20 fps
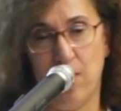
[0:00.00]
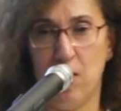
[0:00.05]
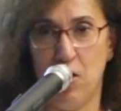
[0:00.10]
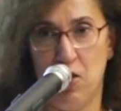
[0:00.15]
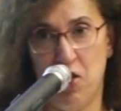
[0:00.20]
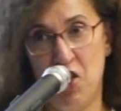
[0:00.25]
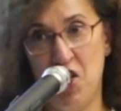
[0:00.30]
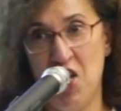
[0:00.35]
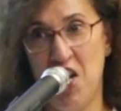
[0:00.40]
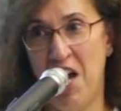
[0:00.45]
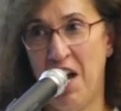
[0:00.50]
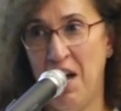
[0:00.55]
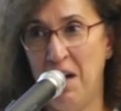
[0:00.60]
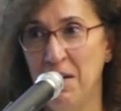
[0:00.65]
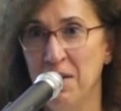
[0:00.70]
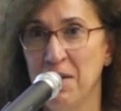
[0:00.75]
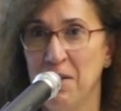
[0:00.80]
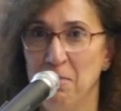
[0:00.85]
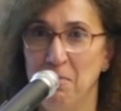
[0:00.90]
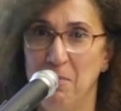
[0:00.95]

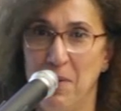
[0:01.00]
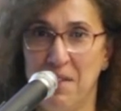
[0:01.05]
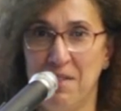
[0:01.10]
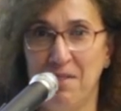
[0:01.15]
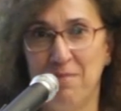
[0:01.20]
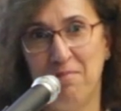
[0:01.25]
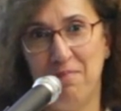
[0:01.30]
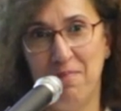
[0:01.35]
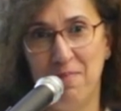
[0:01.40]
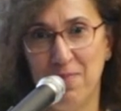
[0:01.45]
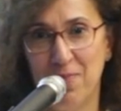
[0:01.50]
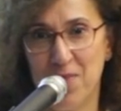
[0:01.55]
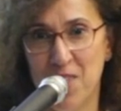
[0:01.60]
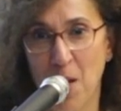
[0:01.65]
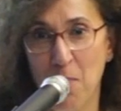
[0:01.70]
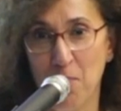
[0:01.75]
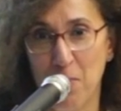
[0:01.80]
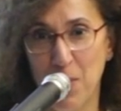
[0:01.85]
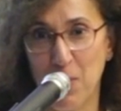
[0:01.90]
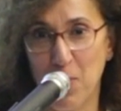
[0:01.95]
Shia, but
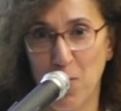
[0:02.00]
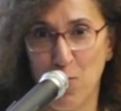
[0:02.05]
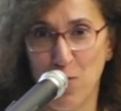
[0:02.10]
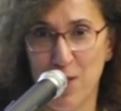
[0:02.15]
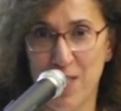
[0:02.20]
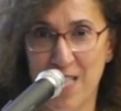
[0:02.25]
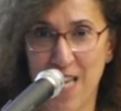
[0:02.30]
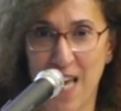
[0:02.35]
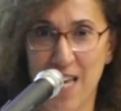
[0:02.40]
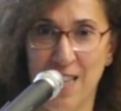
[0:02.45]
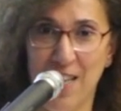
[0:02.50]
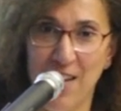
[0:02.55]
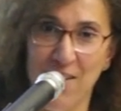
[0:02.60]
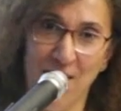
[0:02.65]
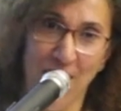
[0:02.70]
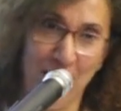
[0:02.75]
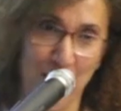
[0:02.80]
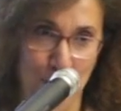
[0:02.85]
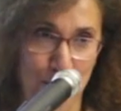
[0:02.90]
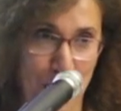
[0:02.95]
some people would say
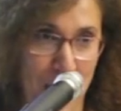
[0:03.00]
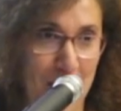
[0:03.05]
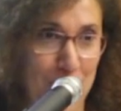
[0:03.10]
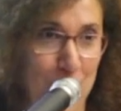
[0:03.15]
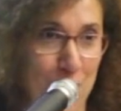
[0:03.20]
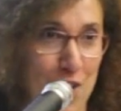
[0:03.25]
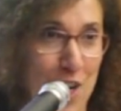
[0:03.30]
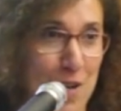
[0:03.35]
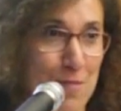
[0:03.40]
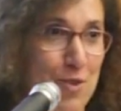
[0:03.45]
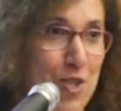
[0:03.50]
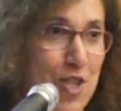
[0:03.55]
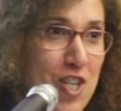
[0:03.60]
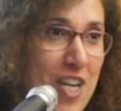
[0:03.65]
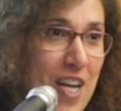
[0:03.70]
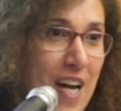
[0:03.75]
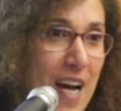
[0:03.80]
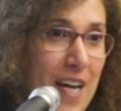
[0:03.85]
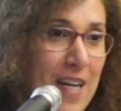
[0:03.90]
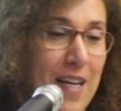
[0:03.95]
they're not mainstream
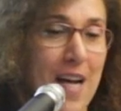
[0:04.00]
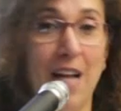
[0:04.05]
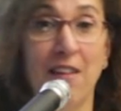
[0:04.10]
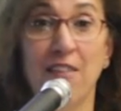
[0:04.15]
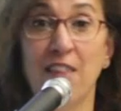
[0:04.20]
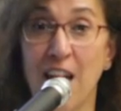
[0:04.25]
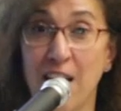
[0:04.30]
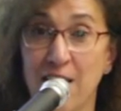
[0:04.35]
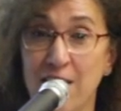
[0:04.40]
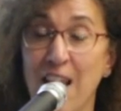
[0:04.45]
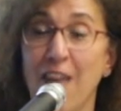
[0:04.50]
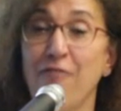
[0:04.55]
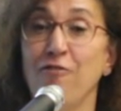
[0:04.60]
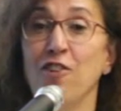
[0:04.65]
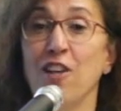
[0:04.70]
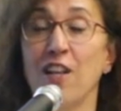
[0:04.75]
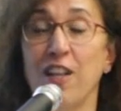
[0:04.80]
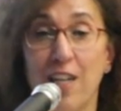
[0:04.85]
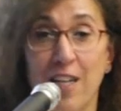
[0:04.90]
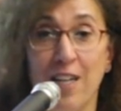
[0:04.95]
Shia, and they're
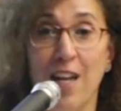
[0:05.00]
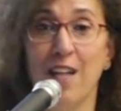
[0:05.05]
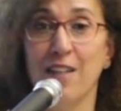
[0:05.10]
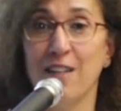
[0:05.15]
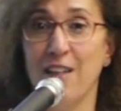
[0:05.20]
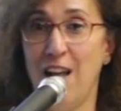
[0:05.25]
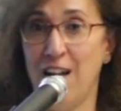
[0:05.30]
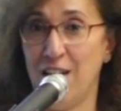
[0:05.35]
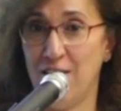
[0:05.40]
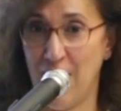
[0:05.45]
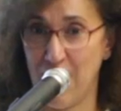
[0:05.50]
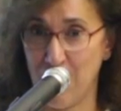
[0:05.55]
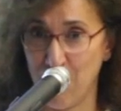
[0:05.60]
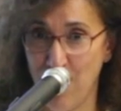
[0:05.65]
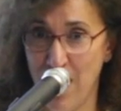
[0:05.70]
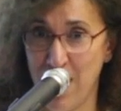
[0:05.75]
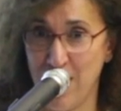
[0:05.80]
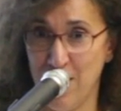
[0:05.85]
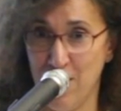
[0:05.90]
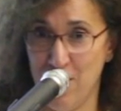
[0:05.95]
definitely not like the
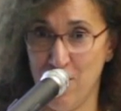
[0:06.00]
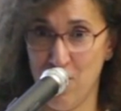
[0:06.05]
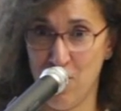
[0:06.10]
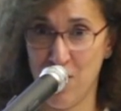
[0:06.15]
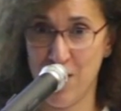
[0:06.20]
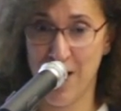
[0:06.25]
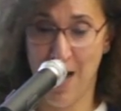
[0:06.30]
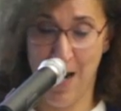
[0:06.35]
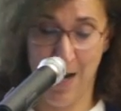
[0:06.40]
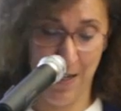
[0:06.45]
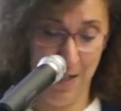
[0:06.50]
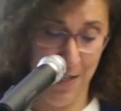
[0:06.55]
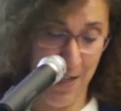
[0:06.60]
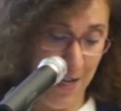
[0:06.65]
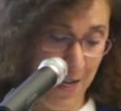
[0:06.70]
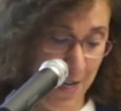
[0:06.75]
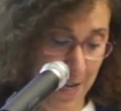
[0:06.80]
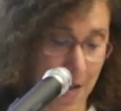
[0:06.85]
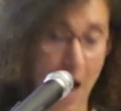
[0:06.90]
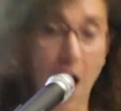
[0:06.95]
Iranian Shia,
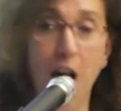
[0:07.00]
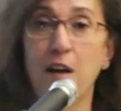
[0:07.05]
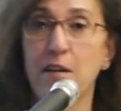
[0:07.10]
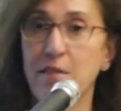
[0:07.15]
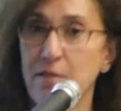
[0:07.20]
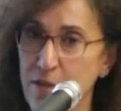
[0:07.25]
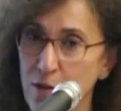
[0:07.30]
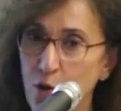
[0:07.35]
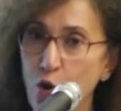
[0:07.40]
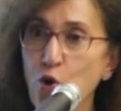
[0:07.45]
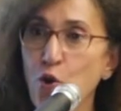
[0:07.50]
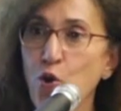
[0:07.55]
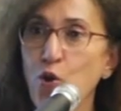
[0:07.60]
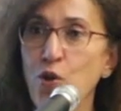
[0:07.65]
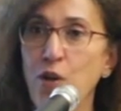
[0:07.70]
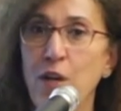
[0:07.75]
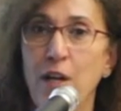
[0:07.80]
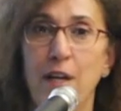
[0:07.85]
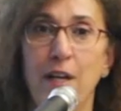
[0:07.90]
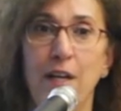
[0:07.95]
are
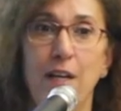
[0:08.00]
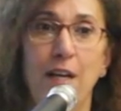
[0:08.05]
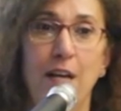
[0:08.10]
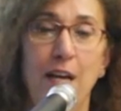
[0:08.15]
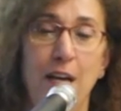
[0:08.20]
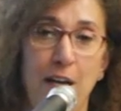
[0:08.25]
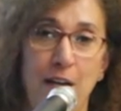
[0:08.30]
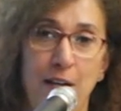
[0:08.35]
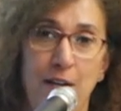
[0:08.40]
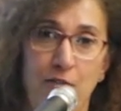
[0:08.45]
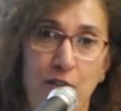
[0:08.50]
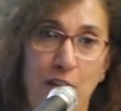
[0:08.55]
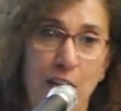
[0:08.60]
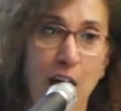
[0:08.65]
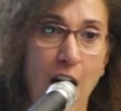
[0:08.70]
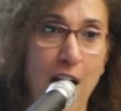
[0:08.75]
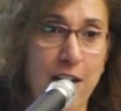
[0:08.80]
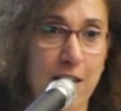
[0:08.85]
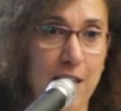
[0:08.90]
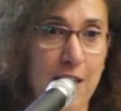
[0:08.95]
all uh,
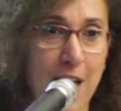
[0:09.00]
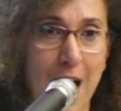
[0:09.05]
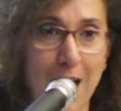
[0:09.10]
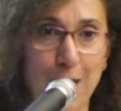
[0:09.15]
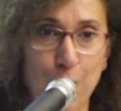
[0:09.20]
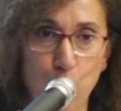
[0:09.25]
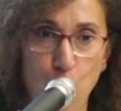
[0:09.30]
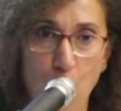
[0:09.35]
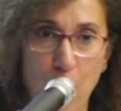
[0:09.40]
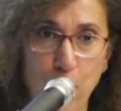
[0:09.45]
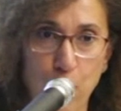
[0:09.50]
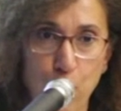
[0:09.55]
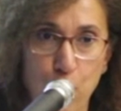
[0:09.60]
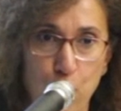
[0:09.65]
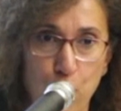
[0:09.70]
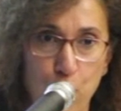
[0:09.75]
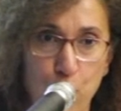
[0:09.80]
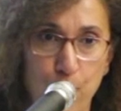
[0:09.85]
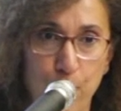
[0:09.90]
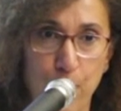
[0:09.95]
regarded as one
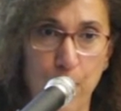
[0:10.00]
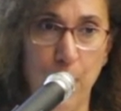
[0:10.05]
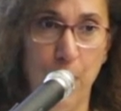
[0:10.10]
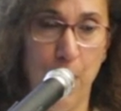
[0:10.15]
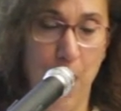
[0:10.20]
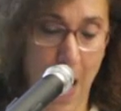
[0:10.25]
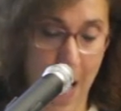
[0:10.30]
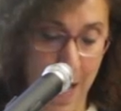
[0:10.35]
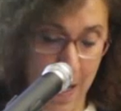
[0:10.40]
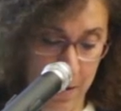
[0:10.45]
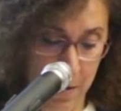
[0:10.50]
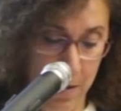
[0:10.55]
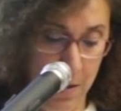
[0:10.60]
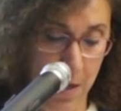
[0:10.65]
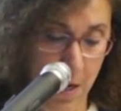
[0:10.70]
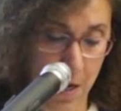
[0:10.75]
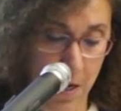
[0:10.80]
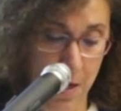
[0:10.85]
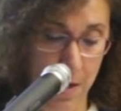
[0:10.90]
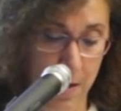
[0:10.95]
group, and uh,
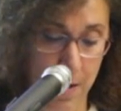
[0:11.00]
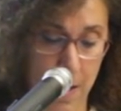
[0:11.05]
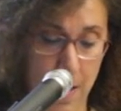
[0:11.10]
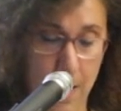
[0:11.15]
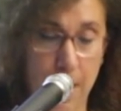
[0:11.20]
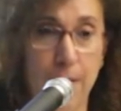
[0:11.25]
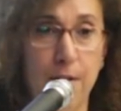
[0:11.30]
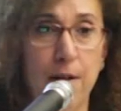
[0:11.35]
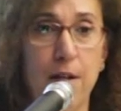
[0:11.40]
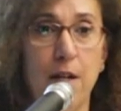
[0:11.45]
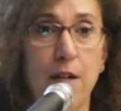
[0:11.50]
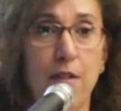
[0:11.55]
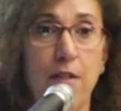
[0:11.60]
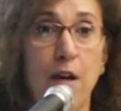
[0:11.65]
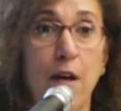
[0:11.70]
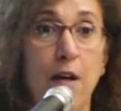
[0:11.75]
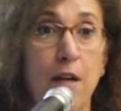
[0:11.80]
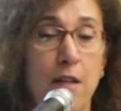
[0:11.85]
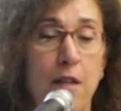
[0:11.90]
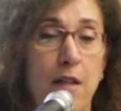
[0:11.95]
uh,
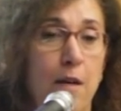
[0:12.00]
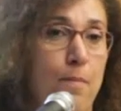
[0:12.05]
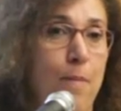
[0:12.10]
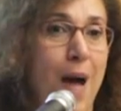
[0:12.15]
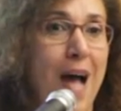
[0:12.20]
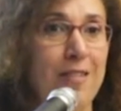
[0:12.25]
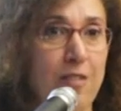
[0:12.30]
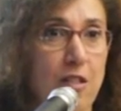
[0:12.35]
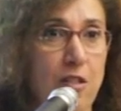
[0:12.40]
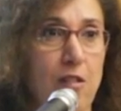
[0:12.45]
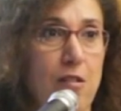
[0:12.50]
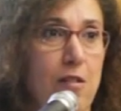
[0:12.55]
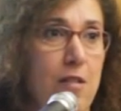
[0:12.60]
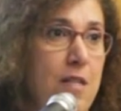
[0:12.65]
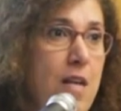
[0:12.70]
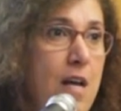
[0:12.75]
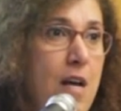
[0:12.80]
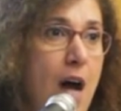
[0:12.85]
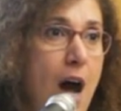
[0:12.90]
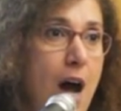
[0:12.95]
the, the battles
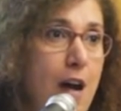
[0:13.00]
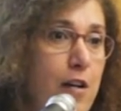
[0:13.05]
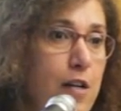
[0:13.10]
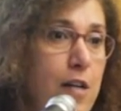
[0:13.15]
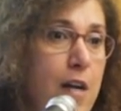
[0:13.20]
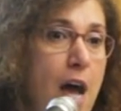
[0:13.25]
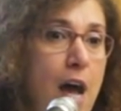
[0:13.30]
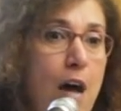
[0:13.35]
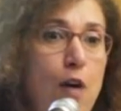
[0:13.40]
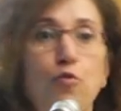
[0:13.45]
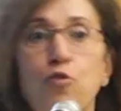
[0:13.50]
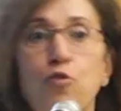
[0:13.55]
are now